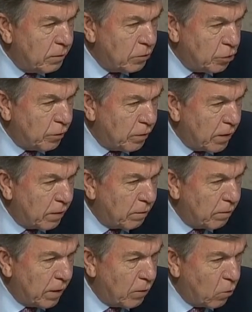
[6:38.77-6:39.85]
Did you
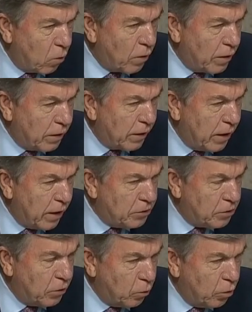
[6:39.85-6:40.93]
think they were
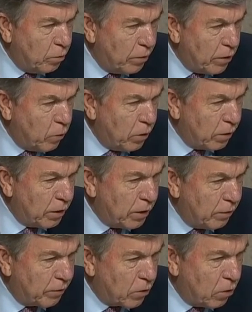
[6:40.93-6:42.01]
engaged and would be willing
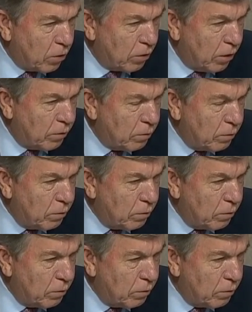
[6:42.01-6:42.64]
if called on?